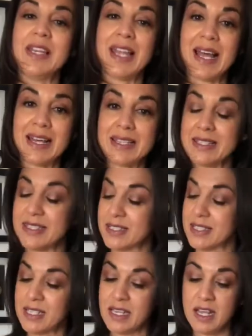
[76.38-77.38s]

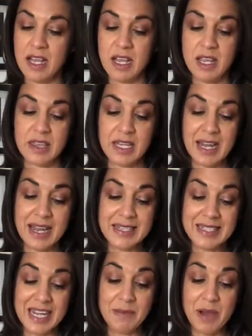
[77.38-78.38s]
last, the
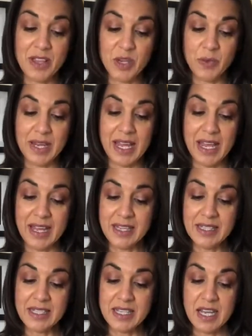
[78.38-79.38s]
last email that we
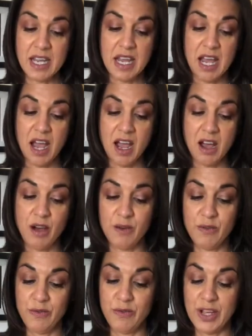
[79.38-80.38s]
had
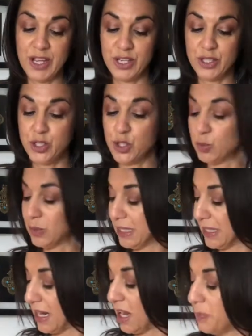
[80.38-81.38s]
of uh,
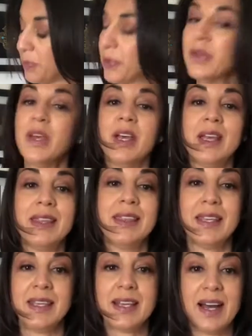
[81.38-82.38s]
dueling up
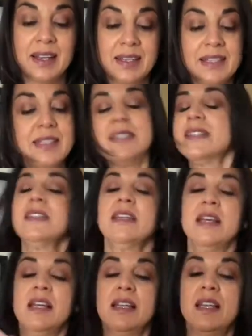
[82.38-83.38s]
the colors
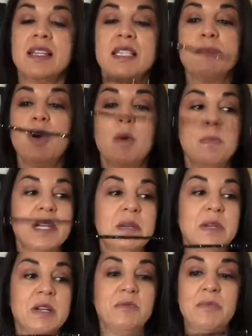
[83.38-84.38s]
let's pop in a
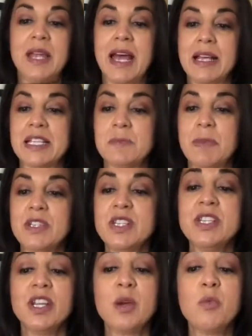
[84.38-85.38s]
bit of black, especially
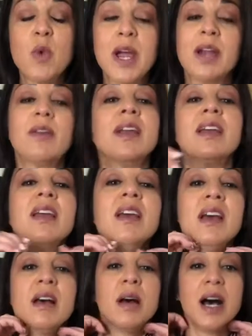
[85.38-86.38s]
that I'm wearing
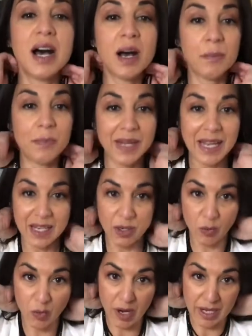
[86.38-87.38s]
uh, black
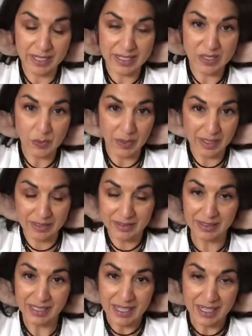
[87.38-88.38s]
and white as
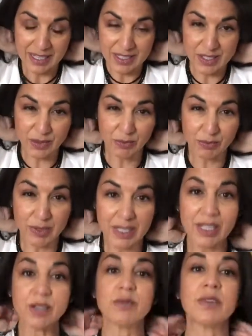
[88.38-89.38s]
well. It's a
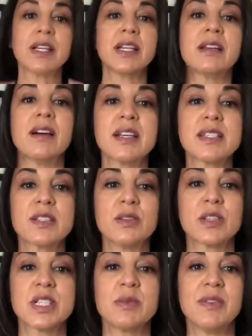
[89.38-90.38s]
really, really nice
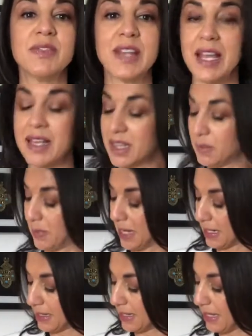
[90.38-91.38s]
look. So we've layered the
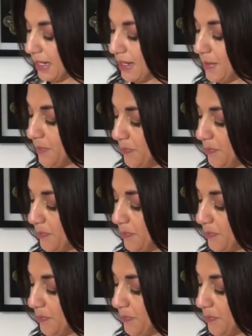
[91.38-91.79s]
black there.